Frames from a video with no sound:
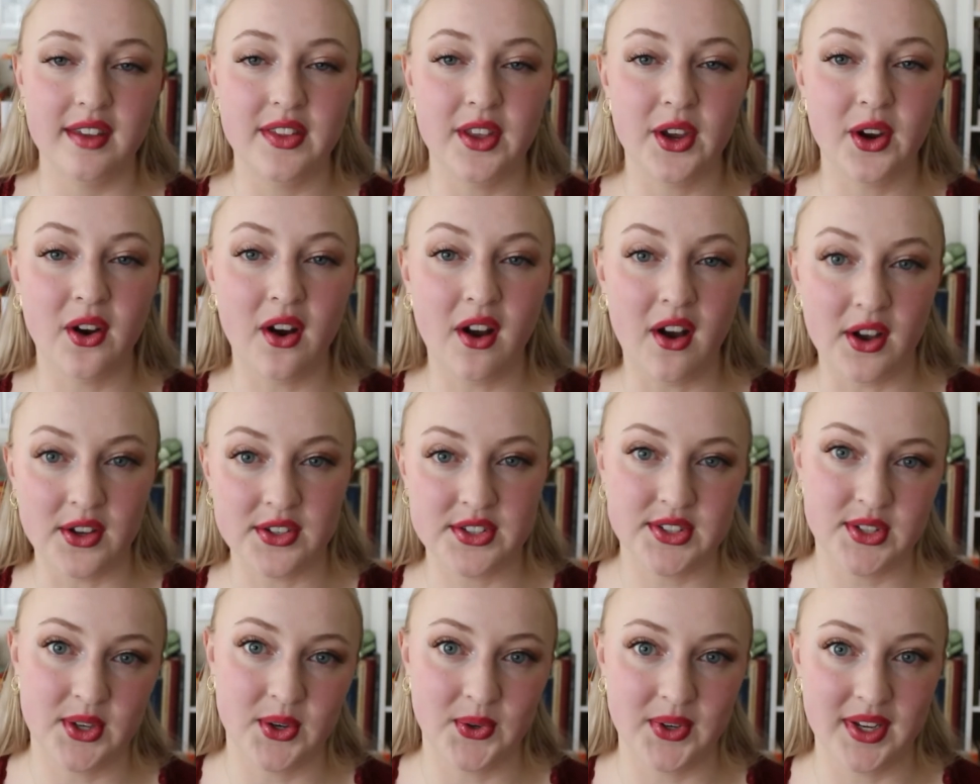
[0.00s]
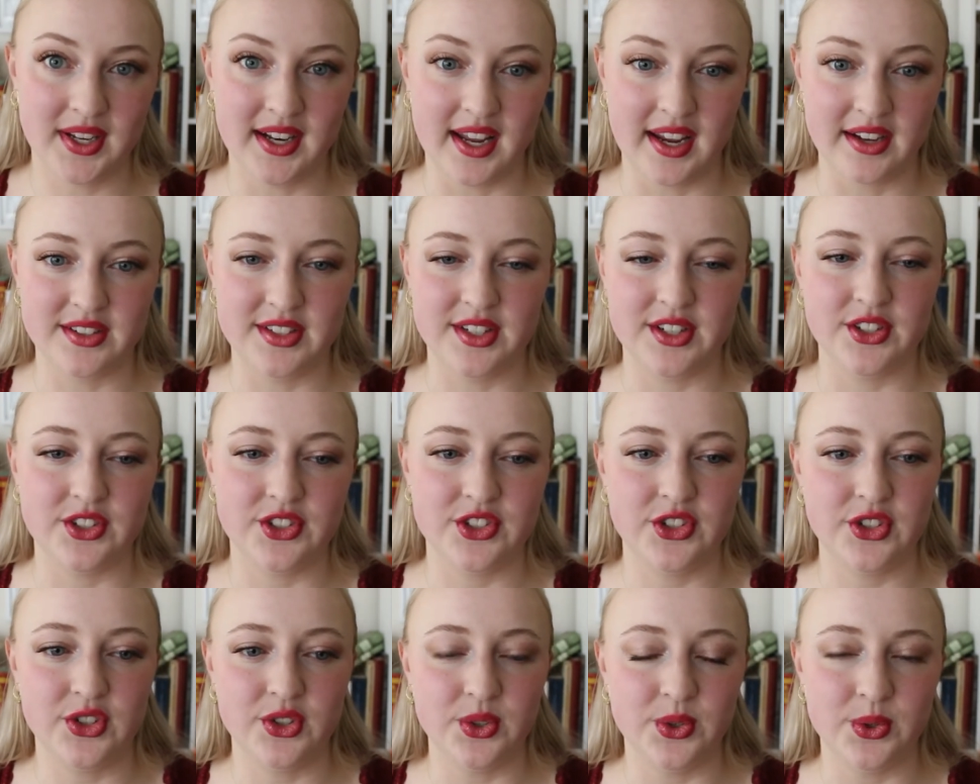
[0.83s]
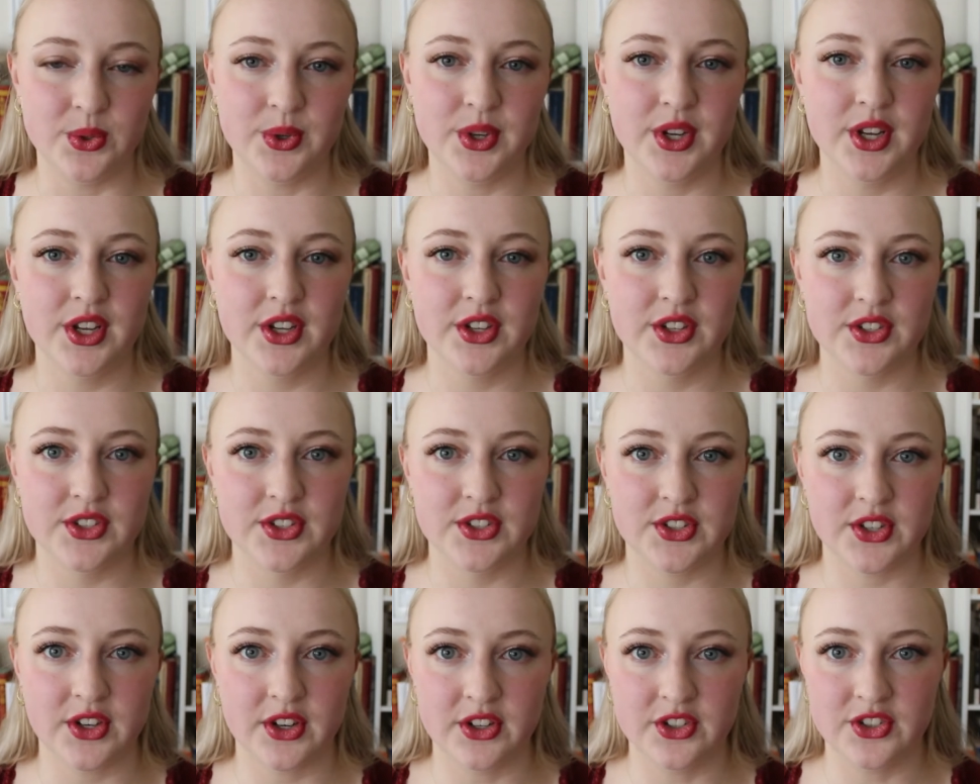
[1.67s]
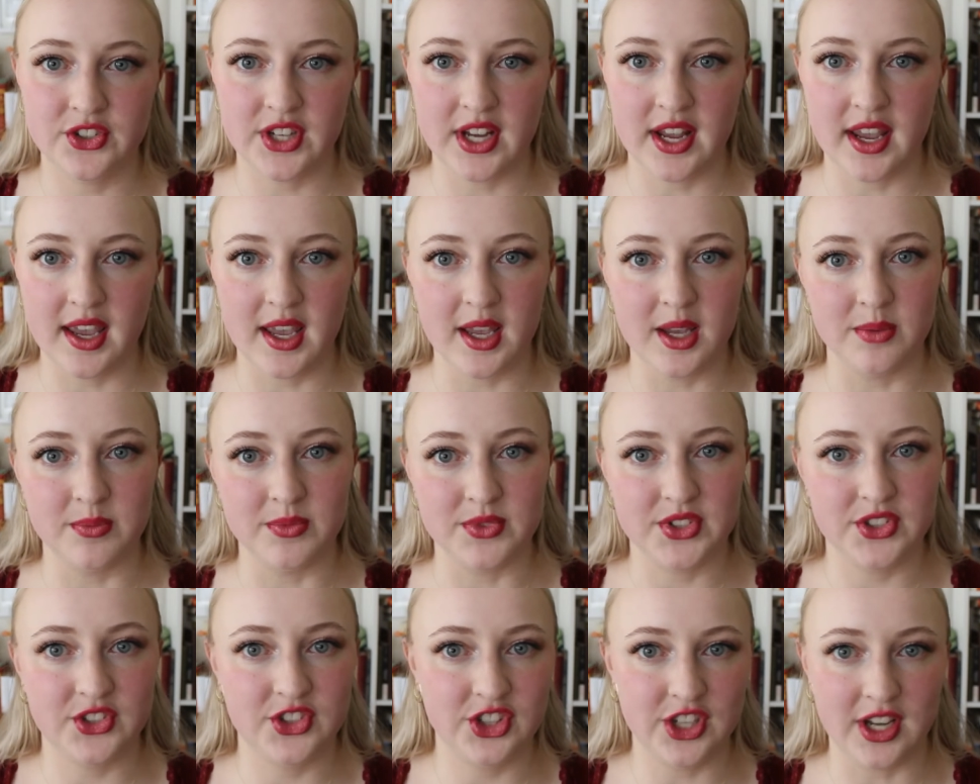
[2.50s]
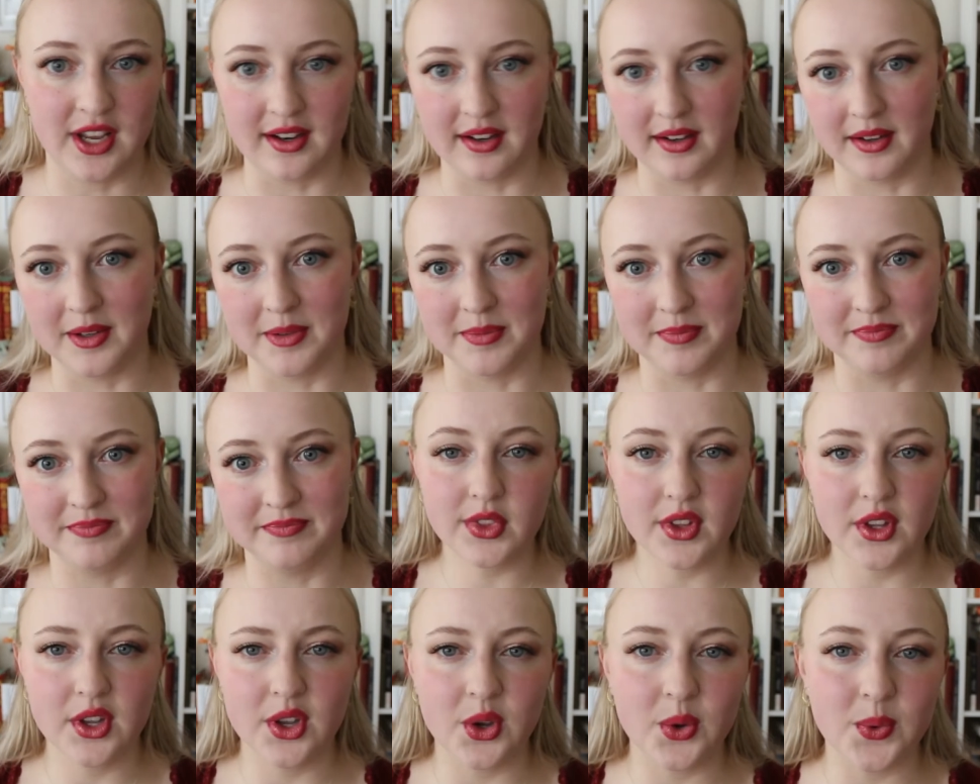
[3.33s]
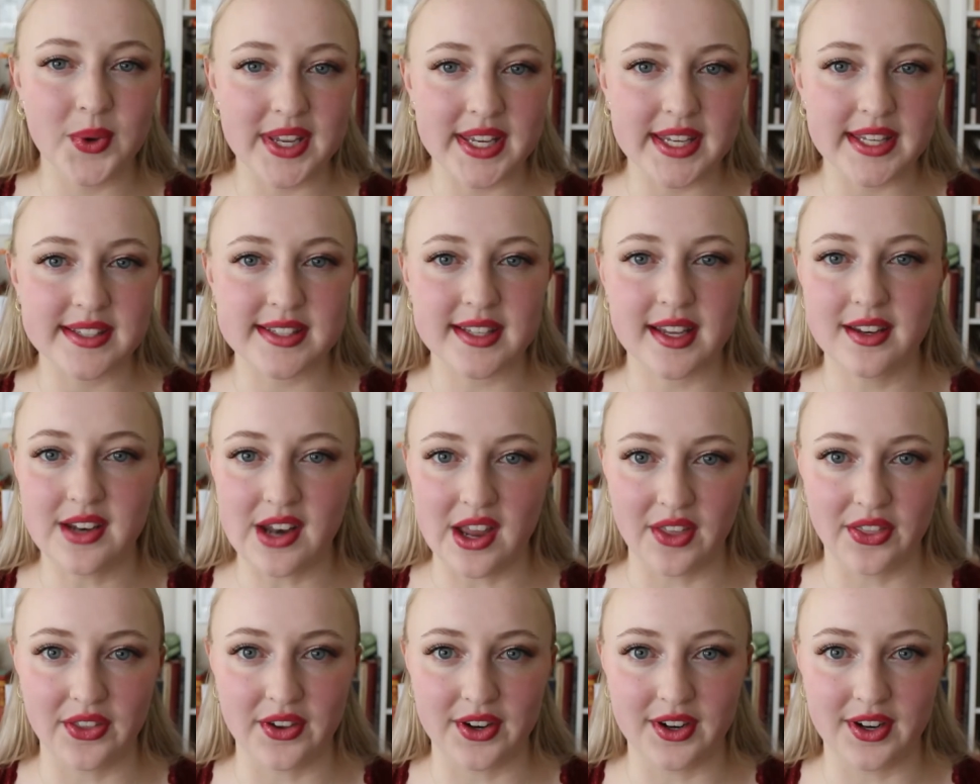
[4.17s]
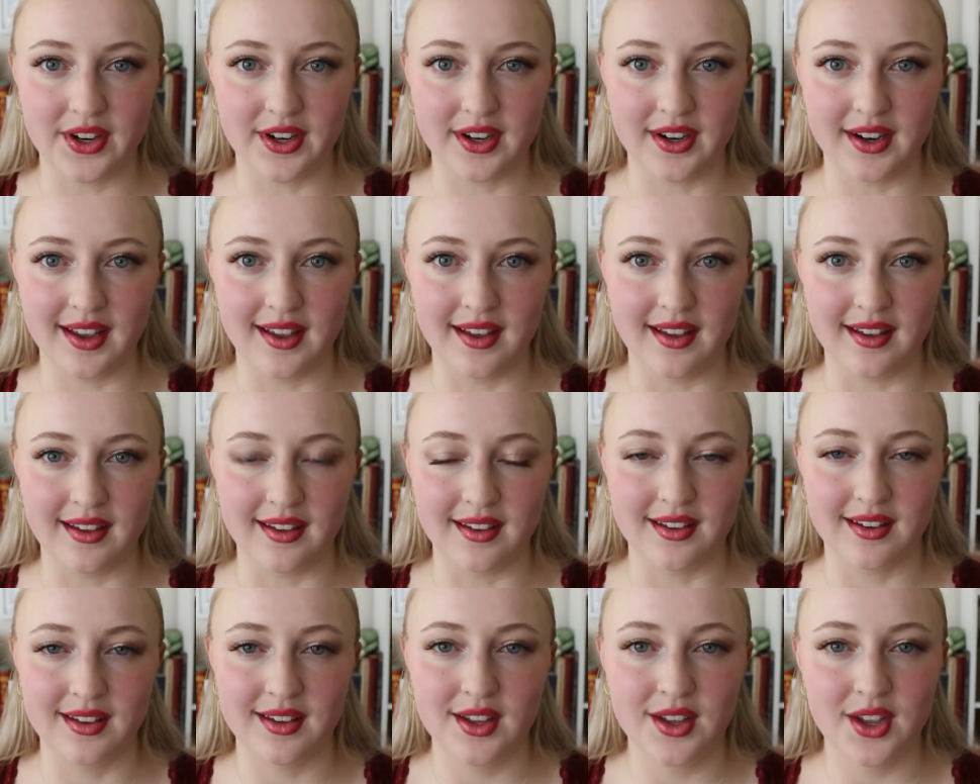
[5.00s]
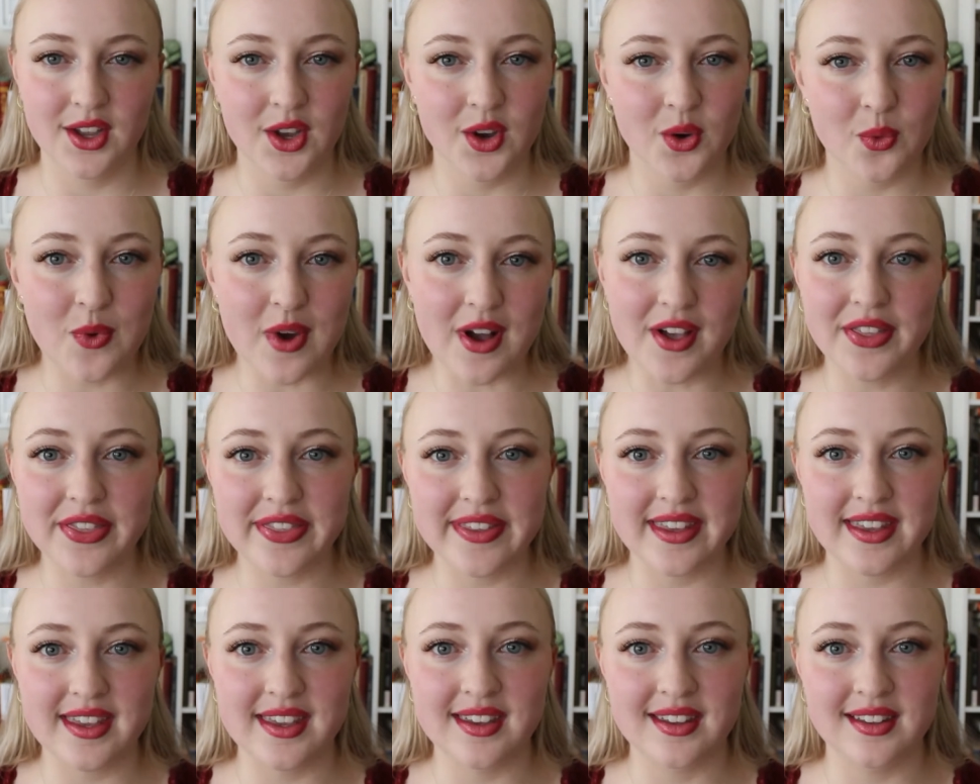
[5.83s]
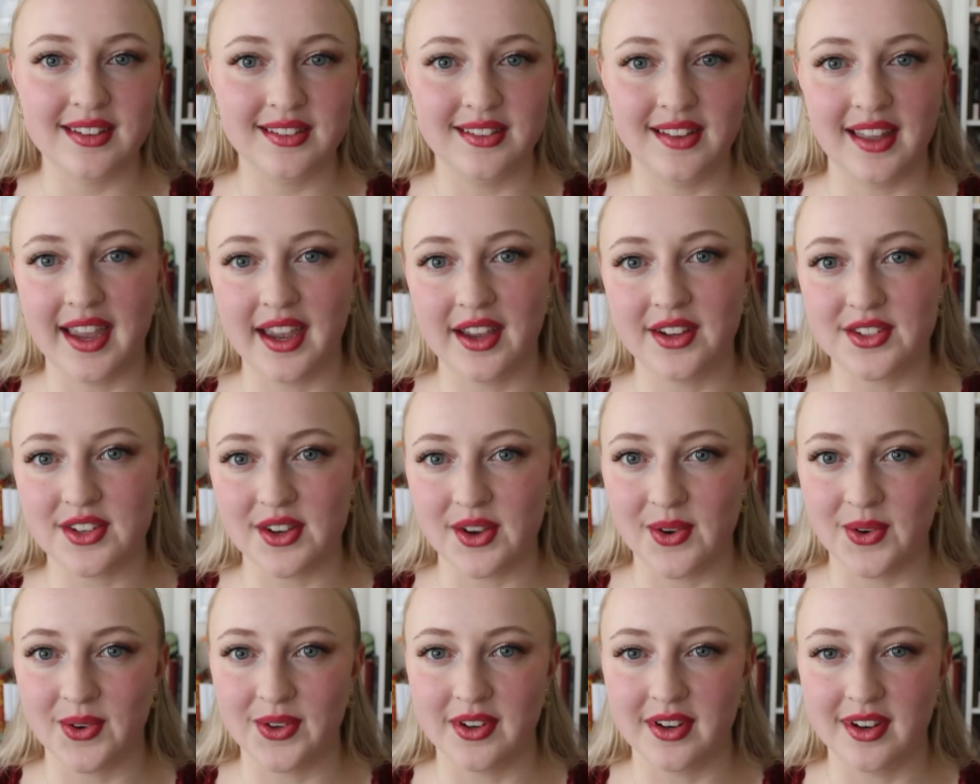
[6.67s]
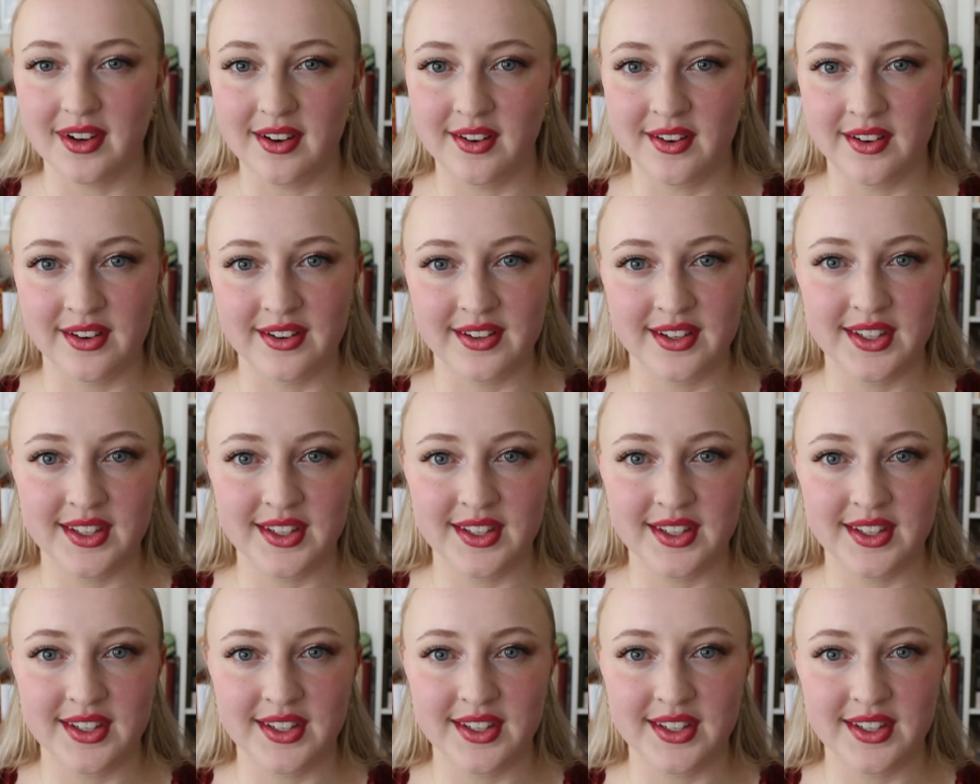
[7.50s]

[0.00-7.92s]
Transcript: And they're also connected to Sir James Chettam, who is another wealthy landowner.